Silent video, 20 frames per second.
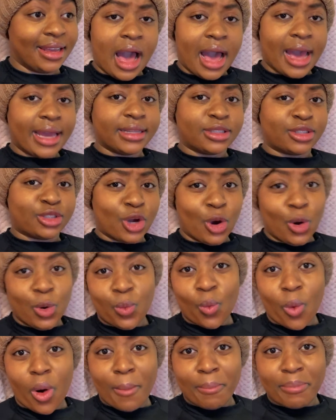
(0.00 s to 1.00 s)
I don't
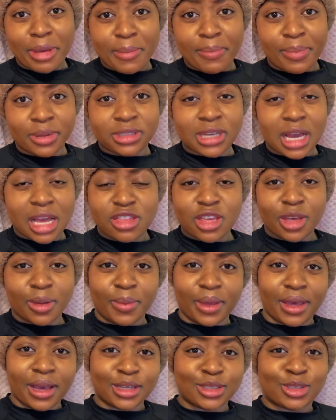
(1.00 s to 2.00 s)
want people touching
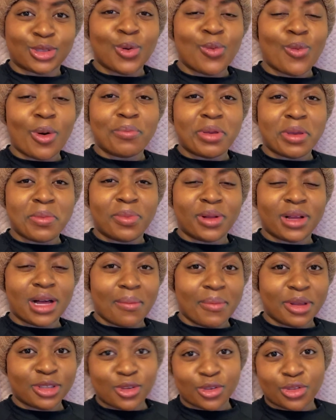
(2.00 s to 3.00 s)
me. I don't want people
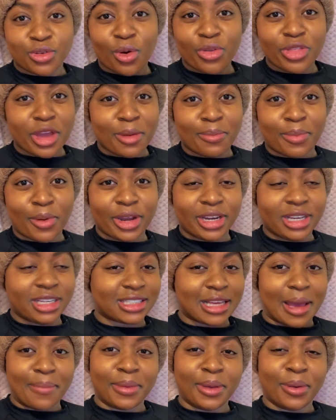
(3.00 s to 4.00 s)
coming to throw their bodies
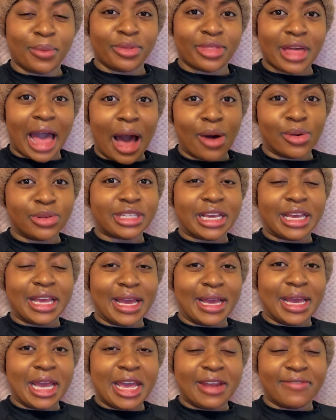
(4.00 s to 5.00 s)
at me without
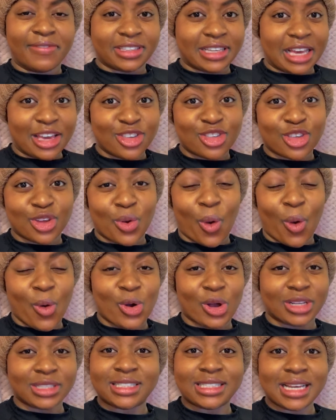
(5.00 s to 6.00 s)
invitation or
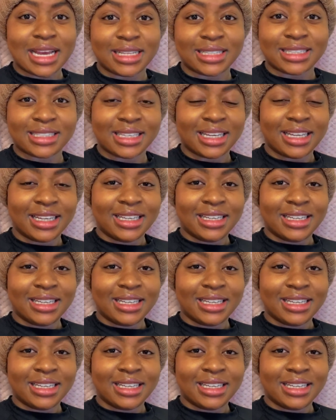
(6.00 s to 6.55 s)
consent.